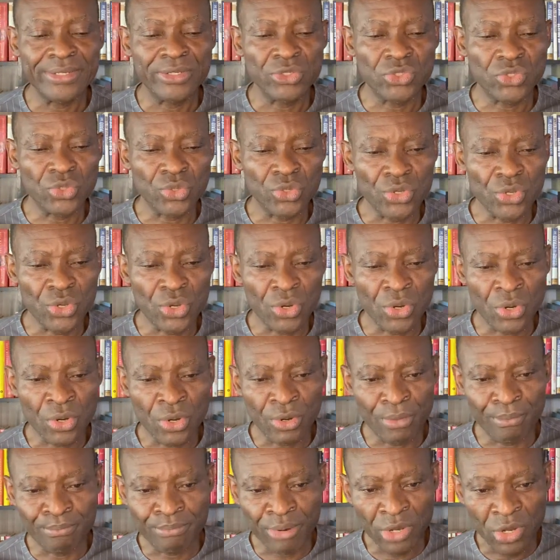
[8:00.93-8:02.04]
to
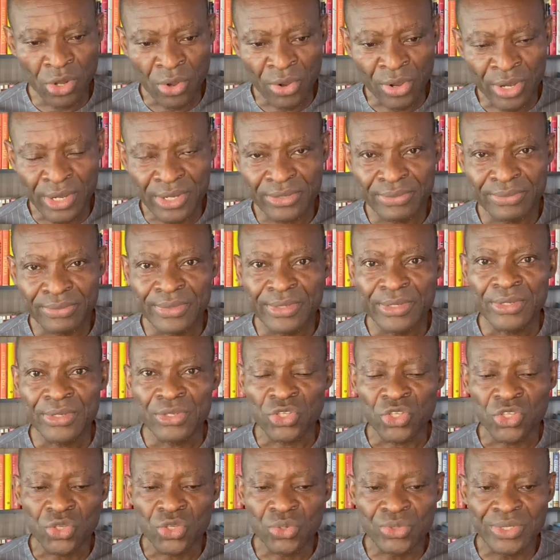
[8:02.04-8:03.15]
your blog
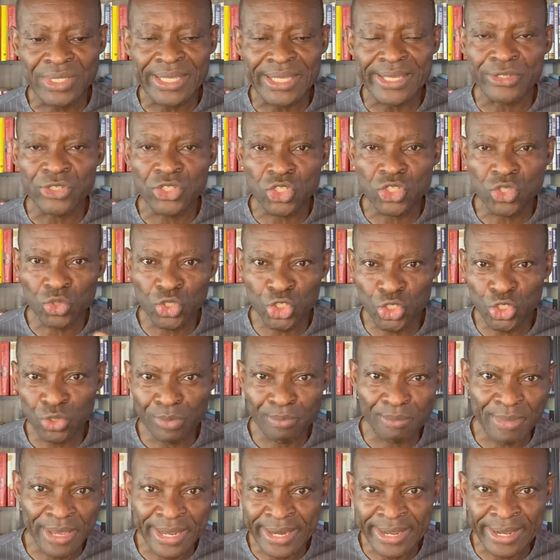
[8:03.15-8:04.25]
using social
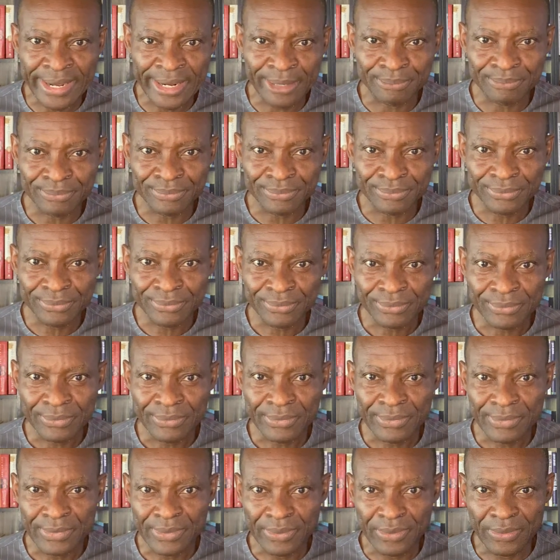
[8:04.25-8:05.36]
media.
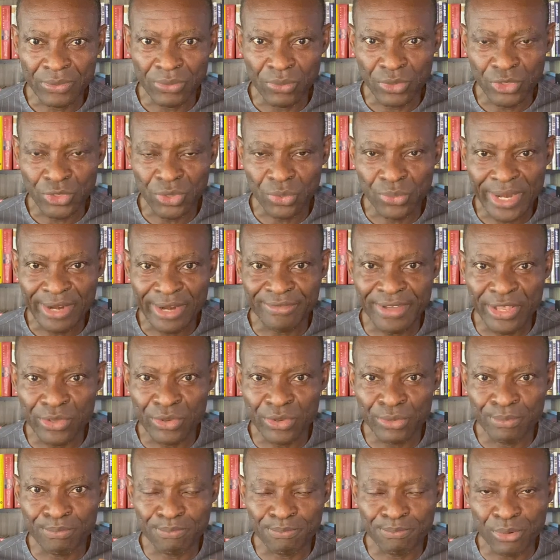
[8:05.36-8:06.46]
So whenever
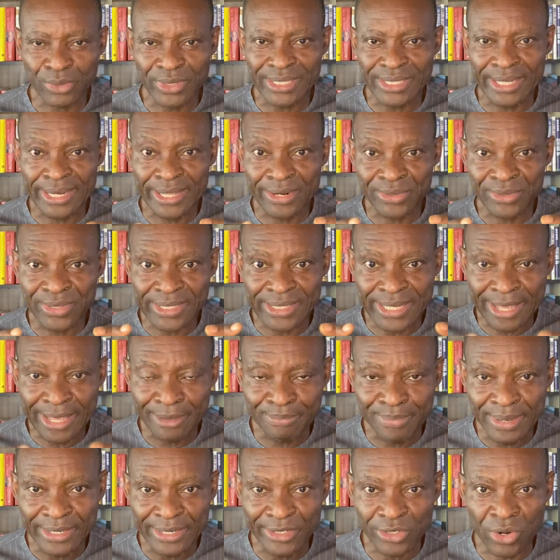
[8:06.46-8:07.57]
you post a little
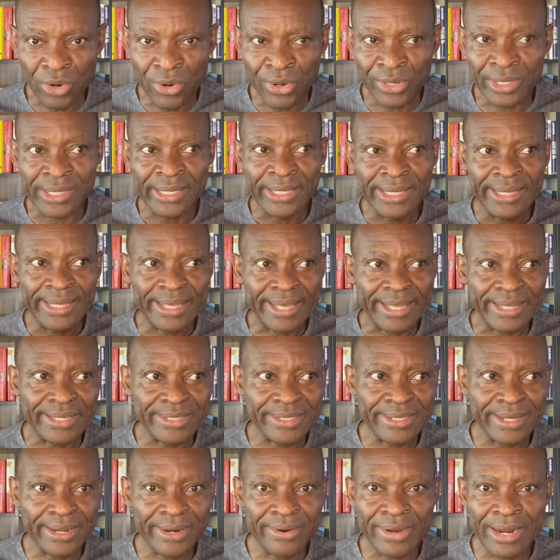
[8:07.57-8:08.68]
snippet on
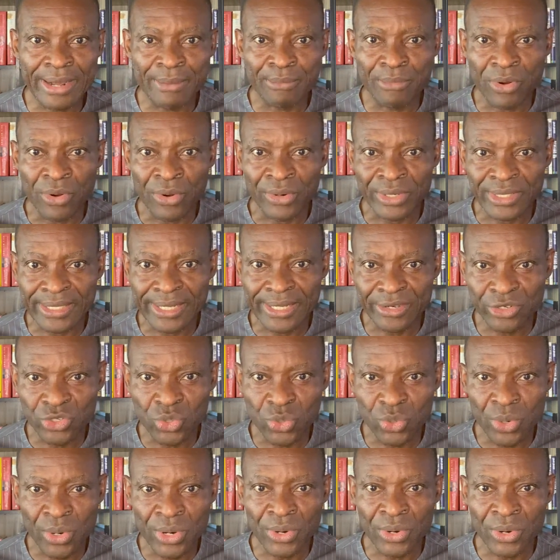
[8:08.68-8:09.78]
Instagram or
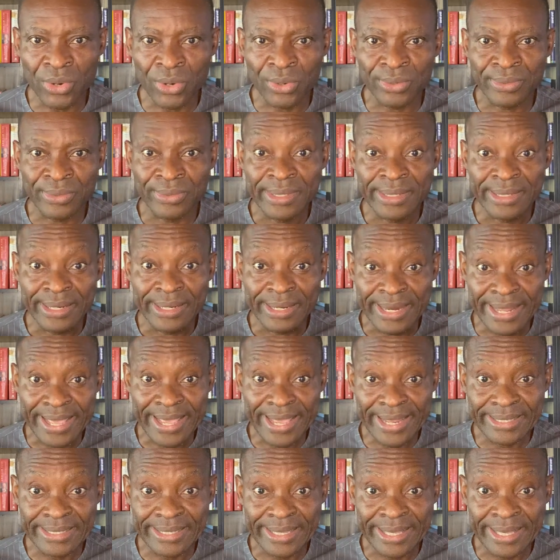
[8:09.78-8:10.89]
TikTok or
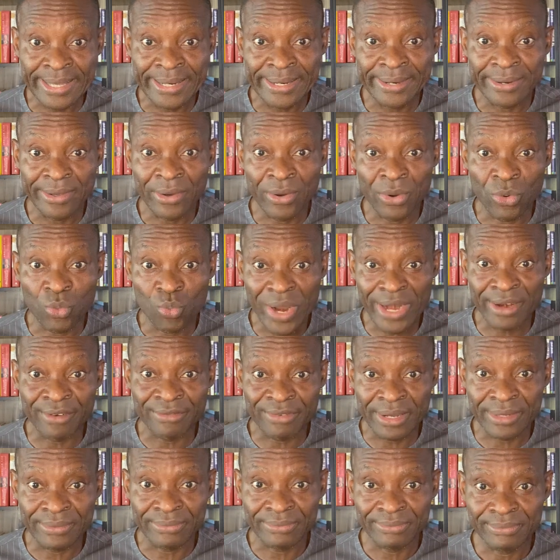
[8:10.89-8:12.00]
LinkedIn or
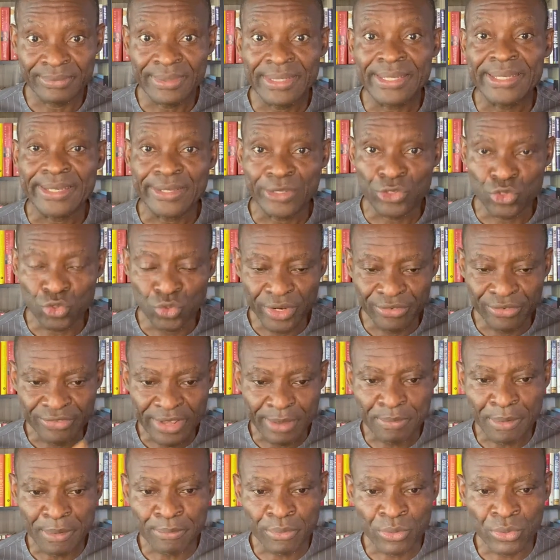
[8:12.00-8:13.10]
wherever, you refer
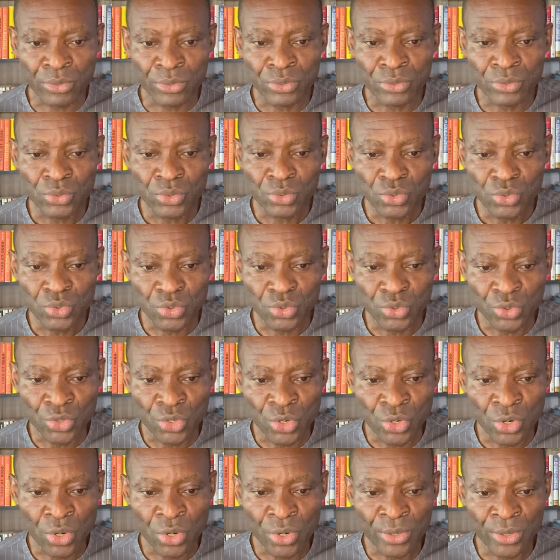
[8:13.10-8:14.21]
people to
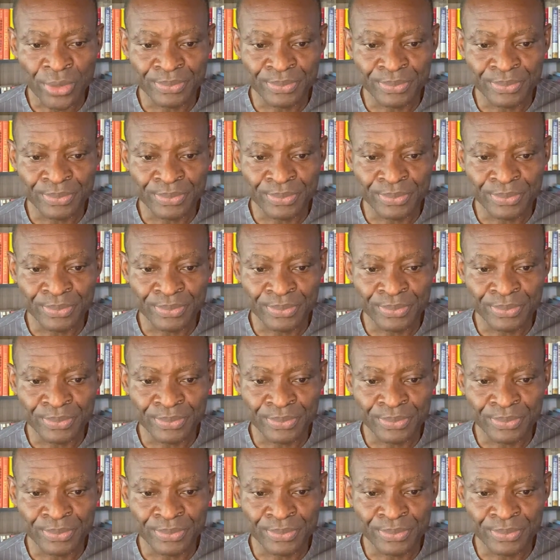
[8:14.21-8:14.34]
your